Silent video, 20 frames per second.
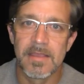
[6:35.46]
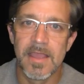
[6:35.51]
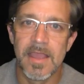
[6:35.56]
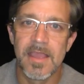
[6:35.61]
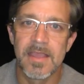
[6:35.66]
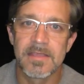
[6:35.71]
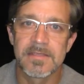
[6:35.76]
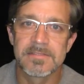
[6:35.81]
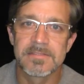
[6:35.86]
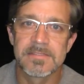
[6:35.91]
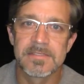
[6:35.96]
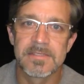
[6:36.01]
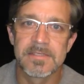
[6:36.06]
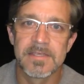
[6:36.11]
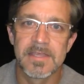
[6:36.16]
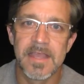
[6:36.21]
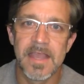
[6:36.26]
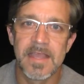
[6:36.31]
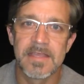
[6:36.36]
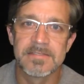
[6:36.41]
X,
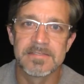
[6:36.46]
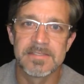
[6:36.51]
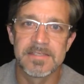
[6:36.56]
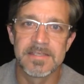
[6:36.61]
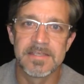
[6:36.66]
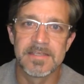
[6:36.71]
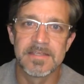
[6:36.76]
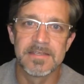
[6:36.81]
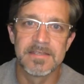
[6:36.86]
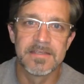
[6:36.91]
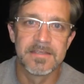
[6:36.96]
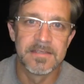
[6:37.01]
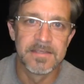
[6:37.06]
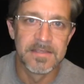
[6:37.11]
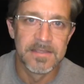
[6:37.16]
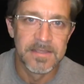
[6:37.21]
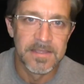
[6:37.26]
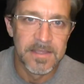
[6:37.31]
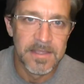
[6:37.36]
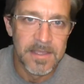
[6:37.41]
as in
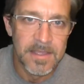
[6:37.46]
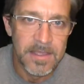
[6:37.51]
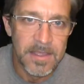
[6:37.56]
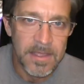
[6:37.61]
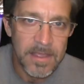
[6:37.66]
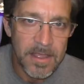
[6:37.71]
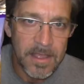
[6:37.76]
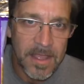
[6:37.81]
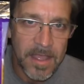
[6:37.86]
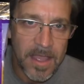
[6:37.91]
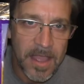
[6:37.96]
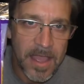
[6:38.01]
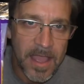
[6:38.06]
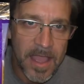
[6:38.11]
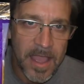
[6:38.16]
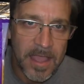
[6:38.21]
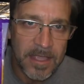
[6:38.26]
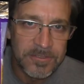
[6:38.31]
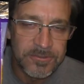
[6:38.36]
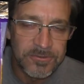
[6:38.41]

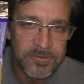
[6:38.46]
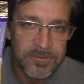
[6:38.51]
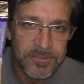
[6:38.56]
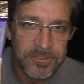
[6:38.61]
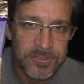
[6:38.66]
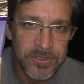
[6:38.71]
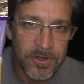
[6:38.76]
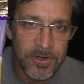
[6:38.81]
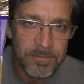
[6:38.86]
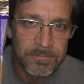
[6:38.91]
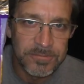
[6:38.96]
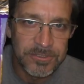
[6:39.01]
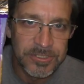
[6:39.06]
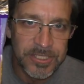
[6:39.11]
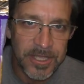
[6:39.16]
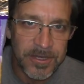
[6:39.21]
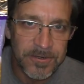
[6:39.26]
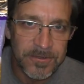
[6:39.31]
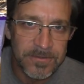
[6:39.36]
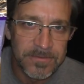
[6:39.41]
extra sharp
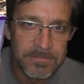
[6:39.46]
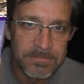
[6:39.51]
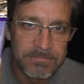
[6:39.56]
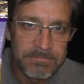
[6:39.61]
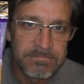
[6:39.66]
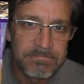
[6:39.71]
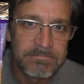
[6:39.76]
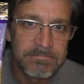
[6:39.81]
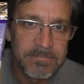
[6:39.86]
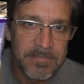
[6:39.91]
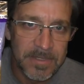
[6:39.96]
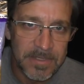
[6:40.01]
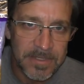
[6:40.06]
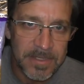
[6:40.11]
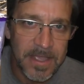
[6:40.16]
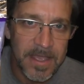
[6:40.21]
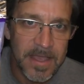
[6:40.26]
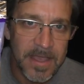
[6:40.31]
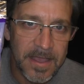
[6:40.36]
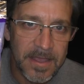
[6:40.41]
cheddar.
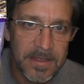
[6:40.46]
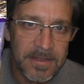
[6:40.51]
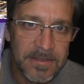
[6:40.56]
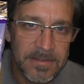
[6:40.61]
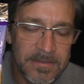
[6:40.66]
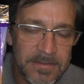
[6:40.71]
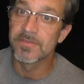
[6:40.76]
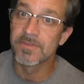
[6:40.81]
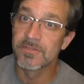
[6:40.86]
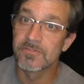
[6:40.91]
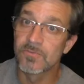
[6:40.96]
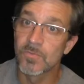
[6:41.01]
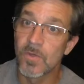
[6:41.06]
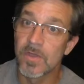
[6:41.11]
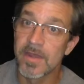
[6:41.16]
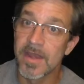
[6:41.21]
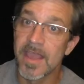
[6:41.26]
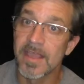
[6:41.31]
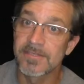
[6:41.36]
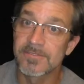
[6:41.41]
Yeah. There's
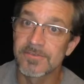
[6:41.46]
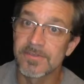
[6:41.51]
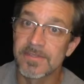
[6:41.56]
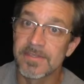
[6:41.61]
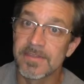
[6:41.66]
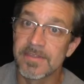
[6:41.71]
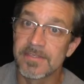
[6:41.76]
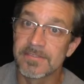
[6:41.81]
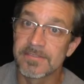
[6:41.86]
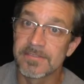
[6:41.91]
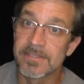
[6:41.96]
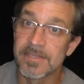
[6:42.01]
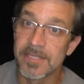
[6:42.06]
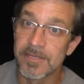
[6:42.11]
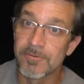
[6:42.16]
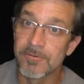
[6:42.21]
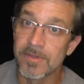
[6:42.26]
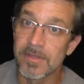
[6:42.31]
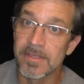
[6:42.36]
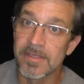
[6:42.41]
one actually that's
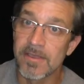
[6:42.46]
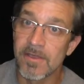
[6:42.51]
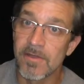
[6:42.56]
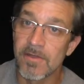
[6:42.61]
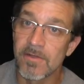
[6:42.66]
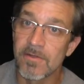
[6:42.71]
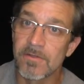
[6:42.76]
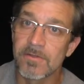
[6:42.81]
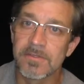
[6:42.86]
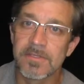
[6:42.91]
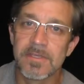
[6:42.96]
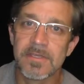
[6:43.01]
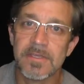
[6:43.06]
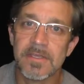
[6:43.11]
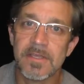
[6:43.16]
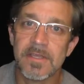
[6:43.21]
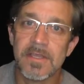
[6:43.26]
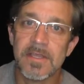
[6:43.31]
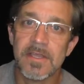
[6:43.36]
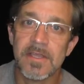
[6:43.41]
literally called
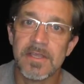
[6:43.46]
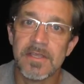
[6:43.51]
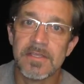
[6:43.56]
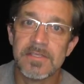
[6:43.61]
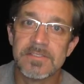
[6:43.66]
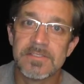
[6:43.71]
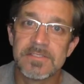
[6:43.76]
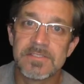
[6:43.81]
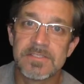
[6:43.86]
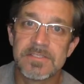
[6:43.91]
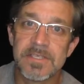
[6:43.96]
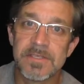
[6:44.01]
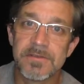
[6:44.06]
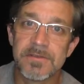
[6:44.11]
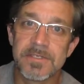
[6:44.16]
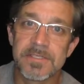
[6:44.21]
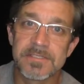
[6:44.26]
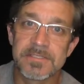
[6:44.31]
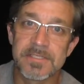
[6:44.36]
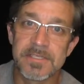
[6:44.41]

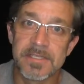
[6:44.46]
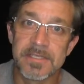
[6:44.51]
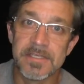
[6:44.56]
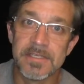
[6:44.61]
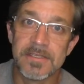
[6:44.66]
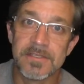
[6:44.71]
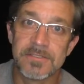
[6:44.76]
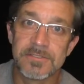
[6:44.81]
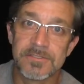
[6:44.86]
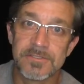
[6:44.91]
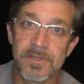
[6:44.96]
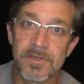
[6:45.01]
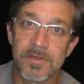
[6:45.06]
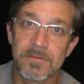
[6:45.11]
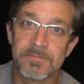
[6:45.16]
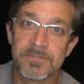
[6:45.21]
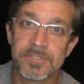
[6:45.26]
seriously sharp.